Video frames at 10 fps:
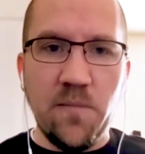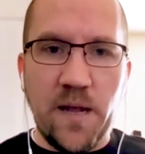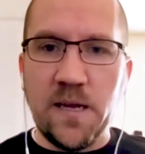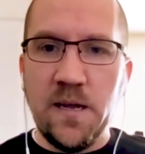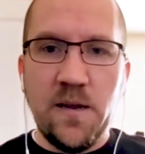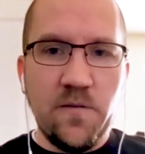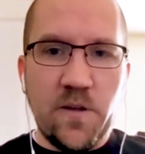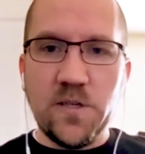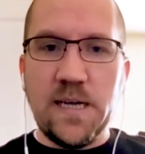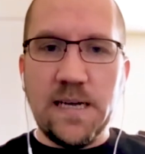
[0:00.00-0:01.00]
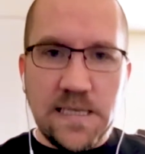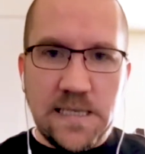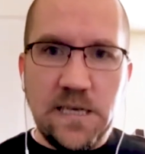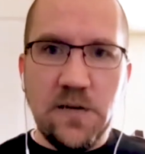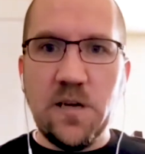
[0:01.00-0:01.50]
Like, there's a
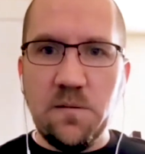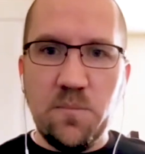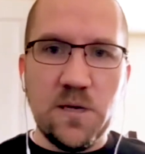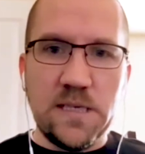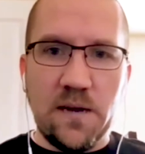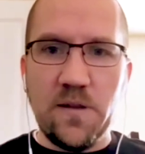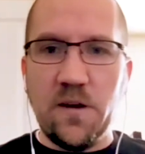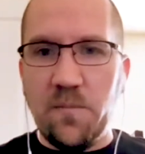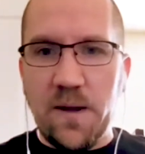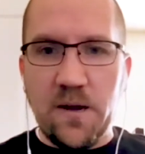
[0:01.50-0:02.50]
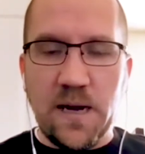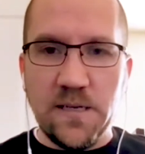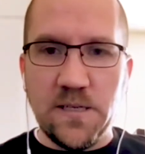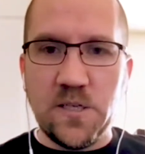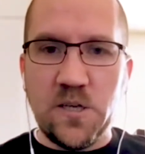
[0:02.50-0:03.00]
gazillion books out there about
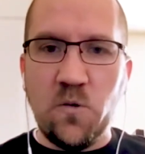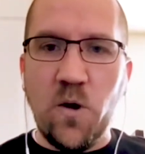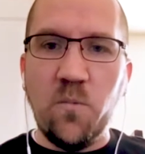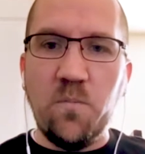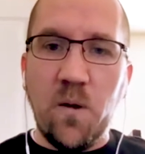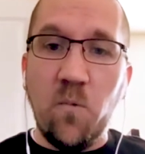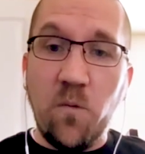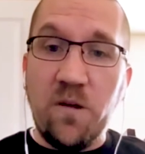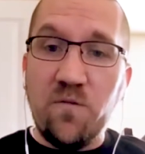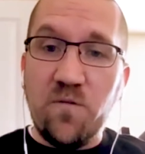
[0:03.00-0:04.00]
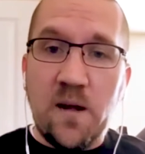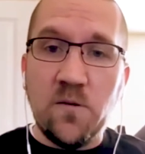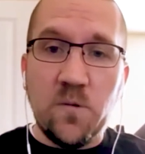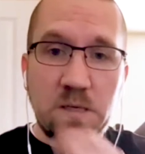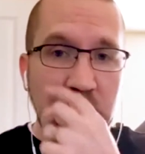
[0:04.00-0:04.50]
content. So what we
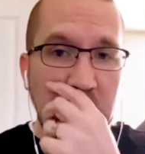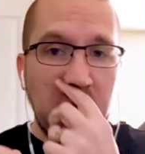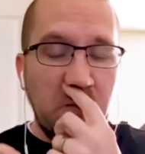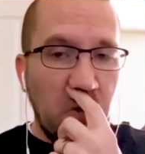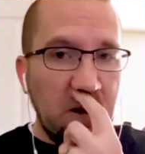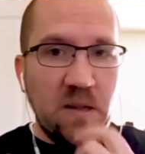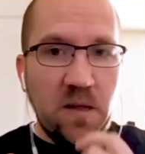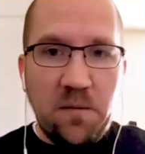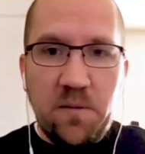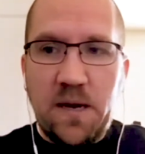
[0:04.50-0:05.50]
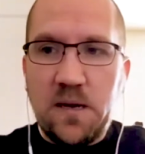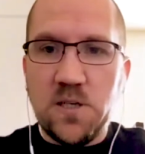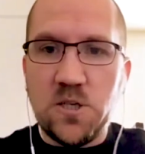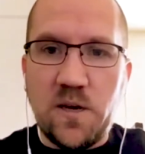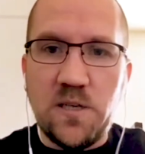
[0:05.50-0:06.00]
found was one of the limiting
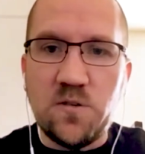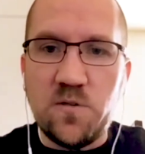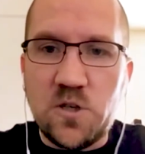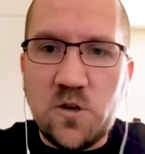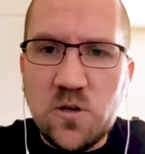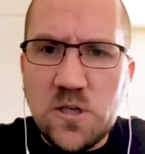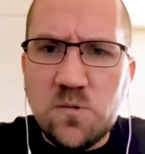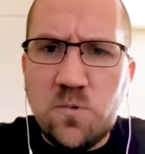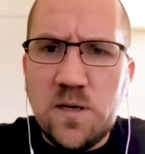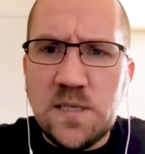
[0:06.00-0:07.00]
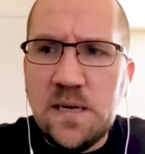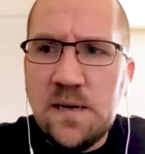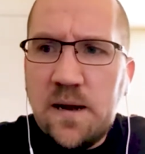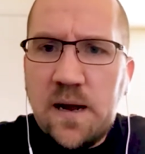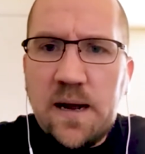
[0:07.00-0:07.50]
constraints for churches was
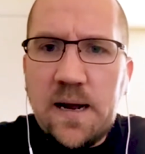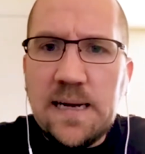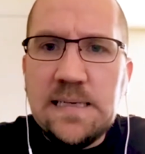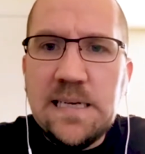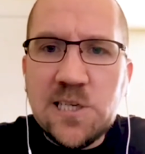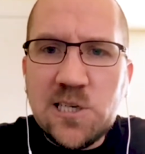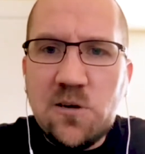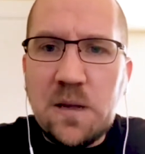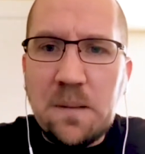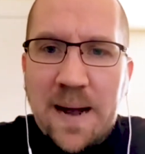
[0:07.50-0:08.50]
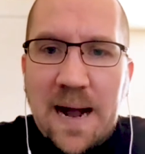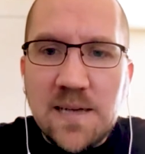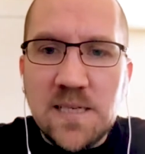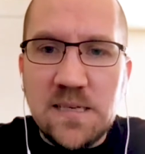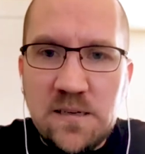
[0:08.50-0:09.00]
additional
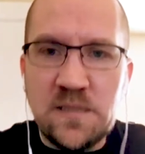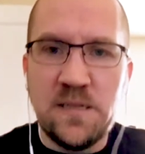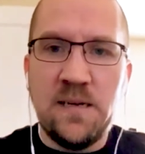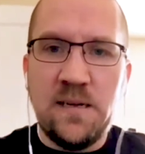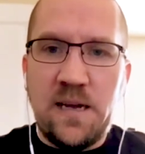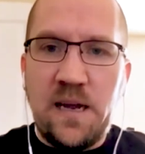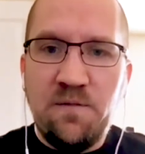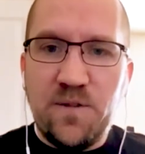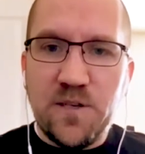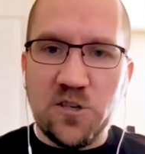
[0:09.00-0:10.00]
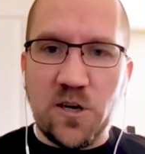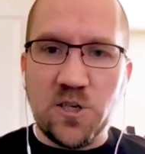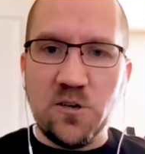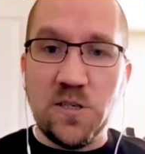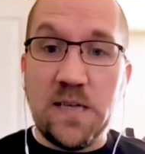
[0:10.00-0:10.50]
capacities,
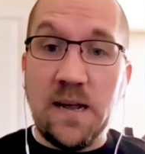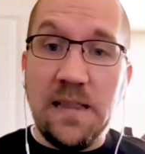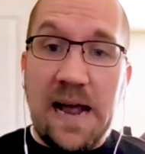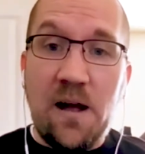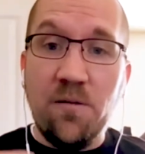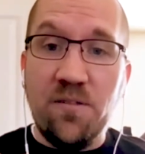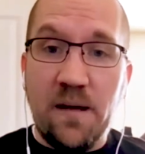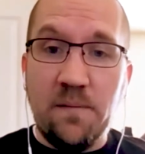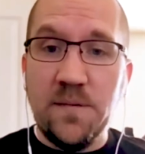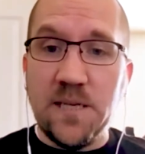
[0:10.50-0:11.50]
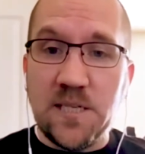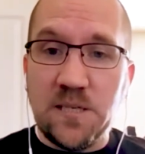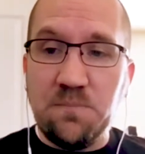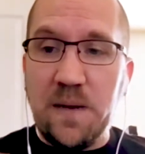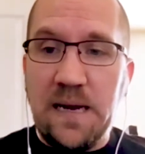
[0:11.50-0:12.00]
infrastructures that allow them to
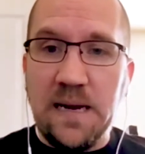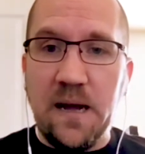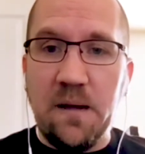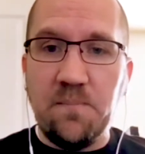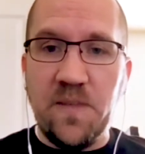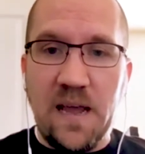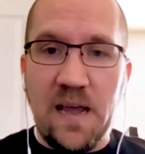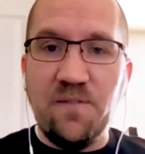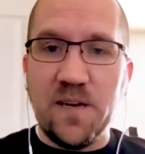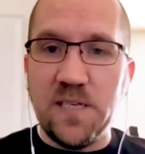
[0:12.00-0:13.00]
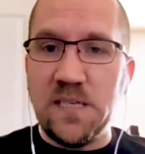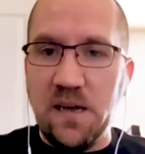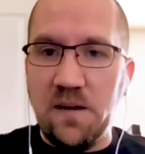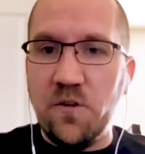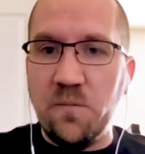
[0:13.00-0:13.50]
speed up the
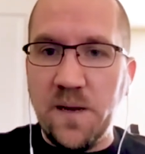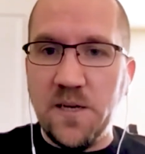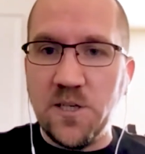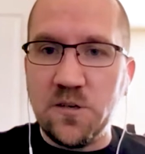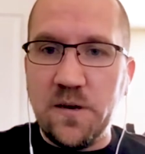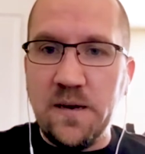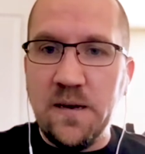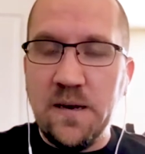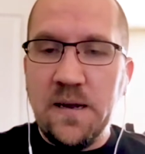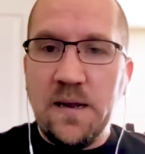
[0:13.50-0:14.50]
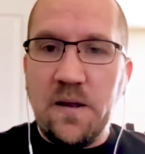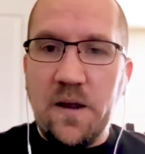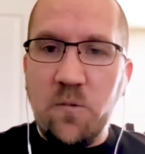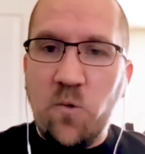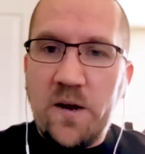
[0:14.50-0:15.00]
efficacy of their ministry.
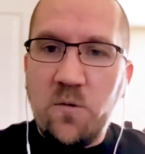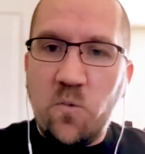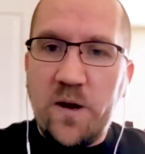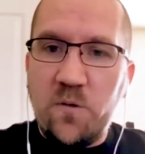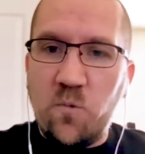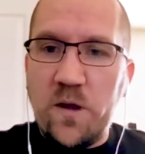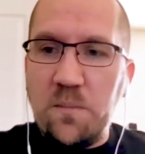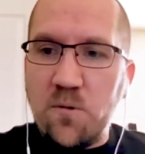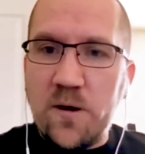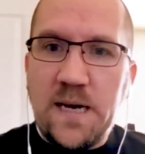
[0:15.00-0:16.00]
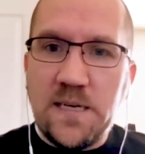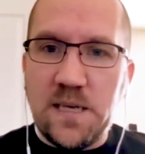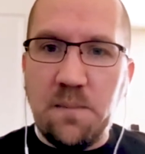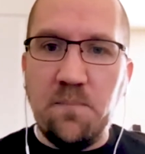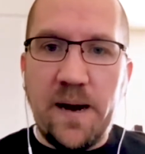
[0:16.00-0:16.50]
when we bring
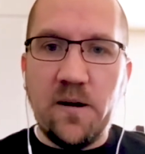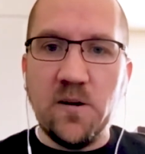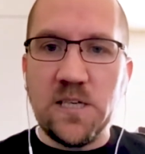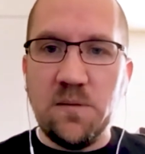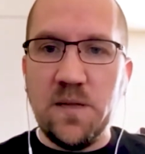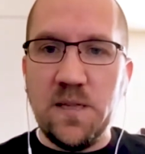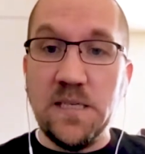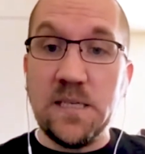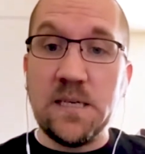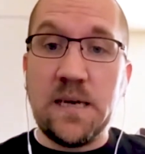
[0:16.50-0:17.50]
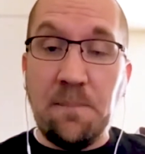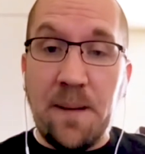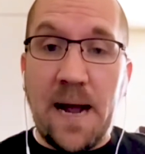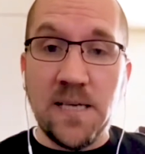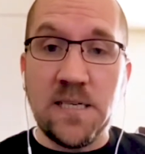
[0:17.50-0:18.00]
to bear some of these
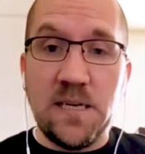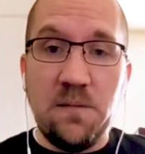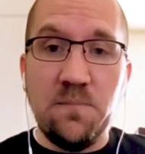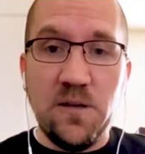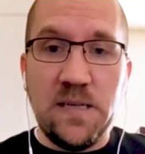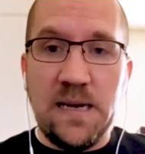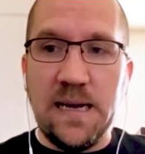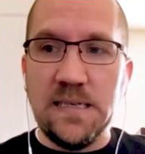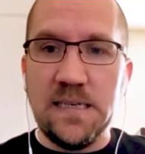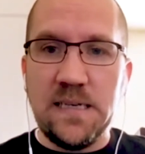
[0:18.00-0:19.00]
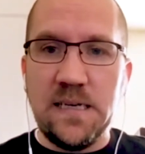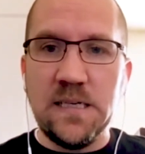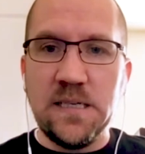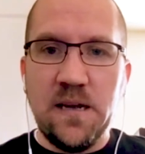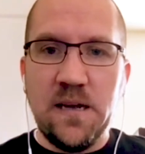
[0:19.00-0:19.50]
capacity building
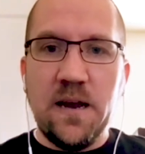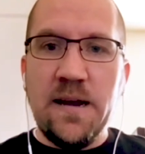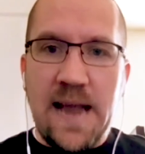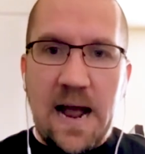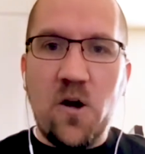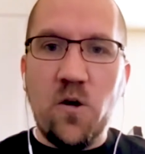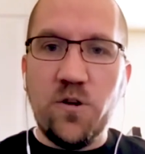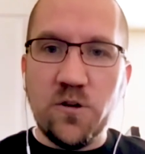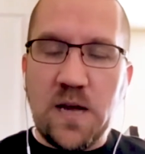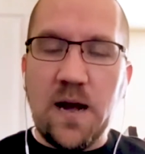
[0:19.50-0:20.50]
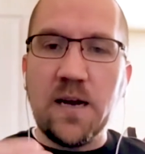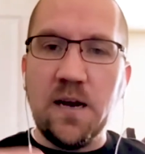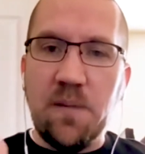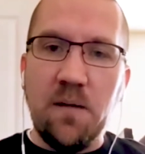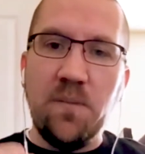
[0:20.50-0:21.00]
entities, now you're talking
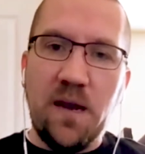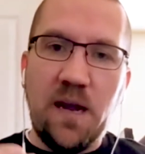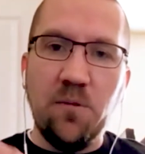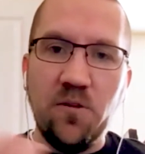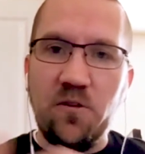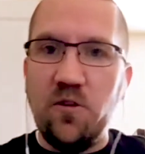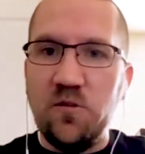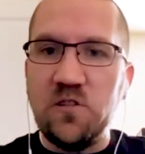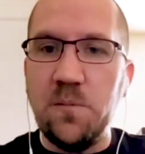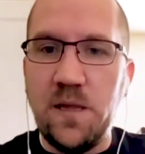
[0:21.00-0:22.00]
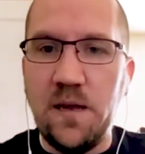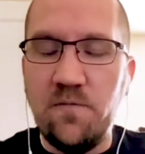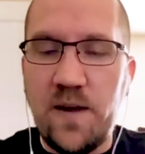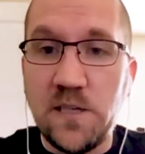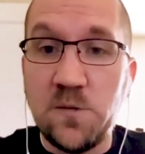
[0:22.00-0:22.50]
about being able to do some of the
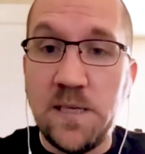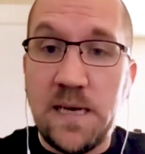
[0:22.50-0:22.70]
advancements.